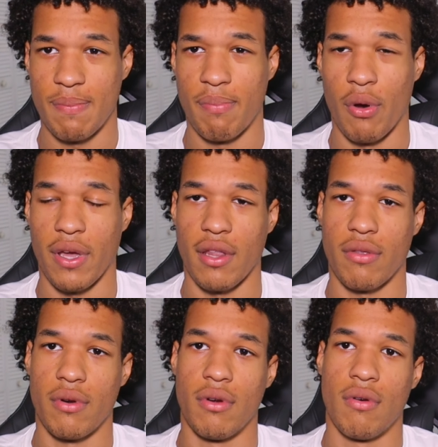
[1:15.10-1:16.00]
poking
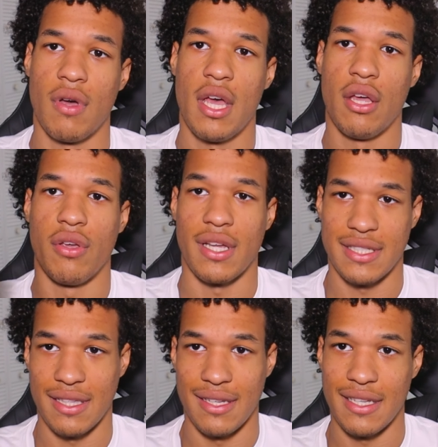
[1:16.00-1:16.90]
through. You can
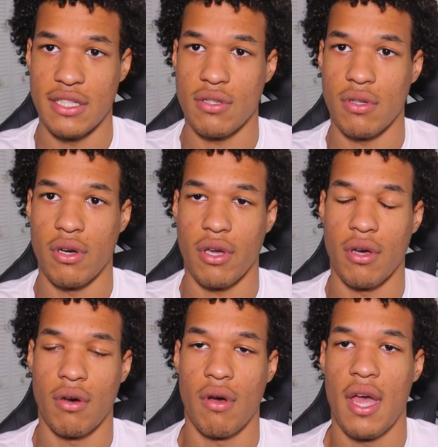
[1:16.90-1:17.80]
see the Diesel
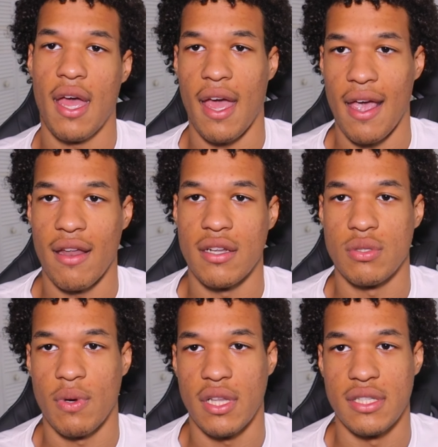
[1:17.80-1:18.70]
logo, and
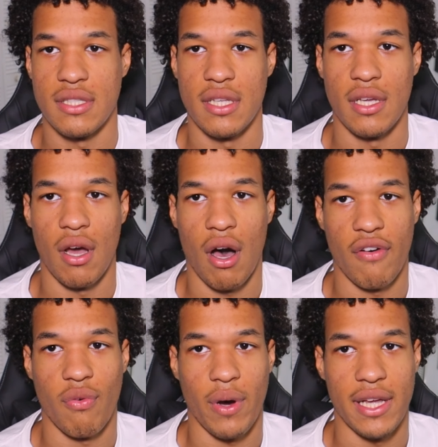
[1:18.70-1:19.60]
as well as the
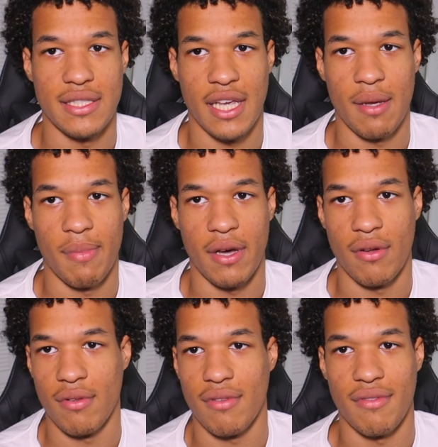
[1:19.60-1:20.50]
off-white tape
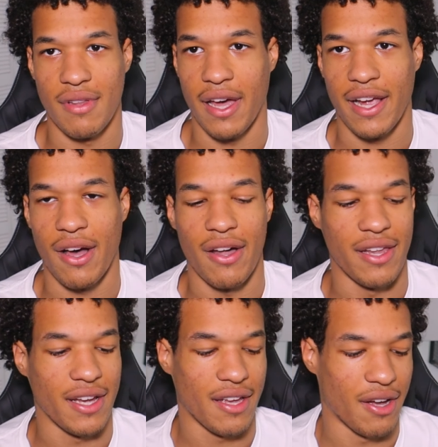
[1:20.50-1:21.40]
belt, the
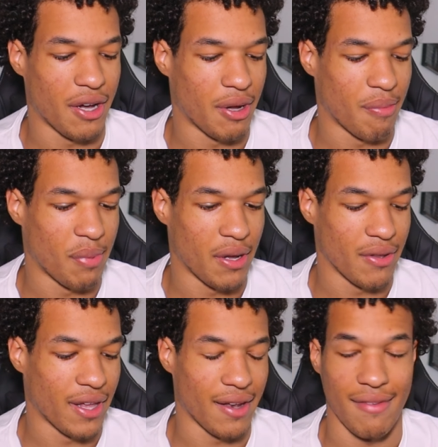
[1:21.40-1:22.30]
iconic
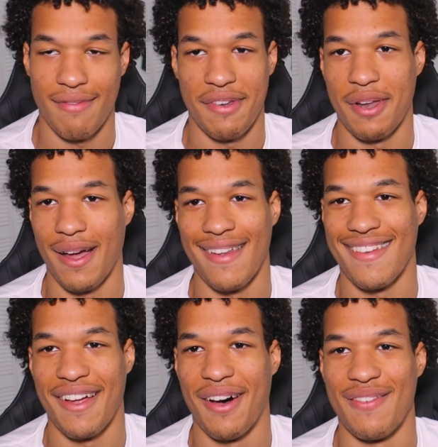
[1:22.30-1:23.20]
belt that
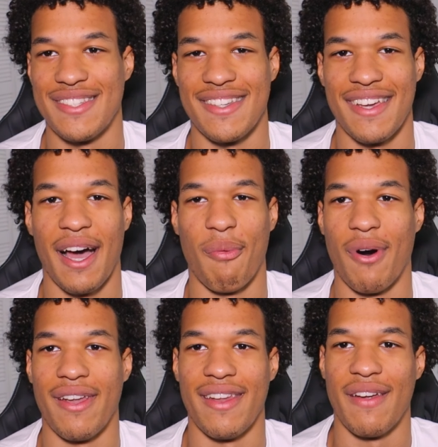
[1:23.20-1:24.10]
obviously I
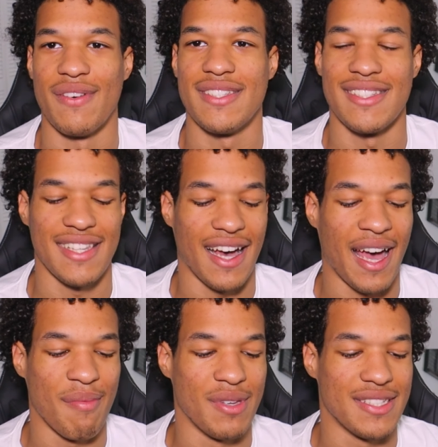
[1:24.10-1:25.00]
wanted ever since that
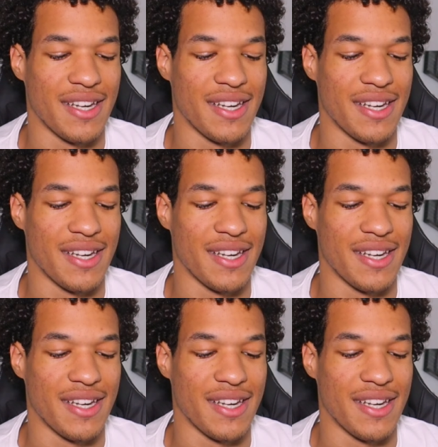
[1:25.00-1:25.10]
Hypebeast